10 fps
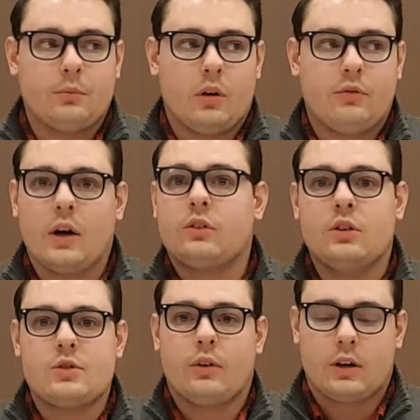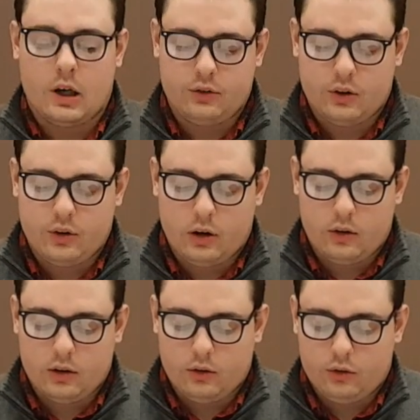affect each of our content
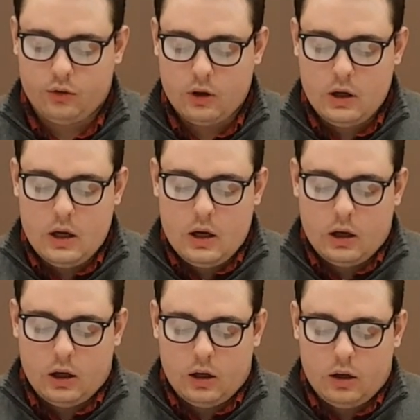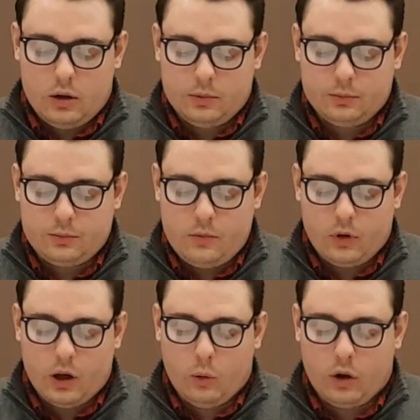areas,
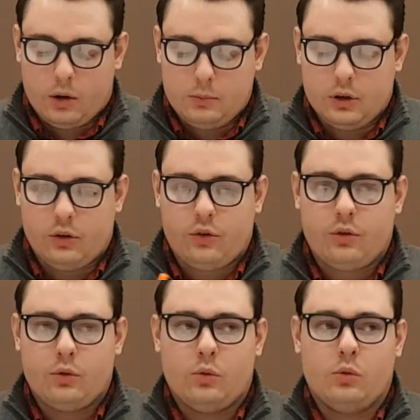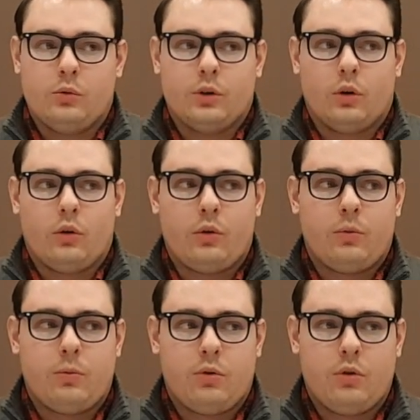and what it means to
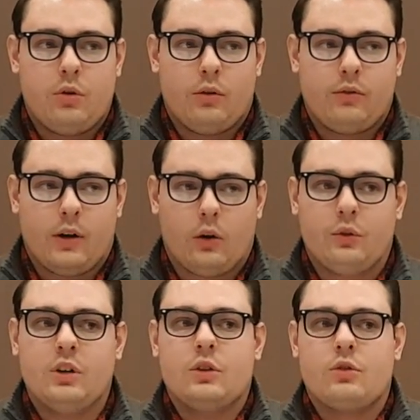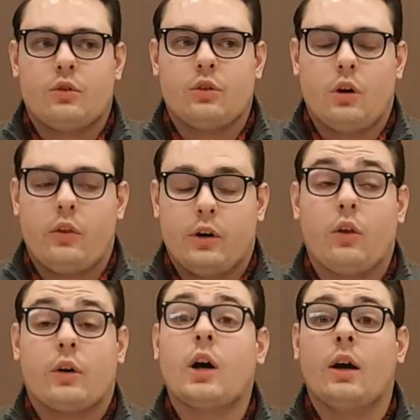the fellow teachers and all the
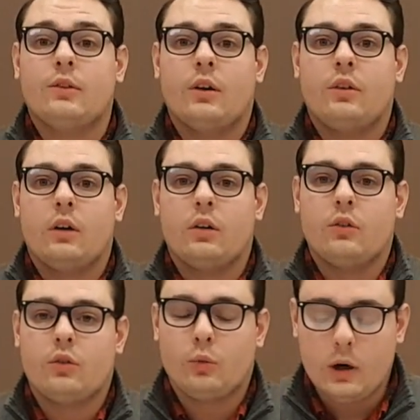other content areas as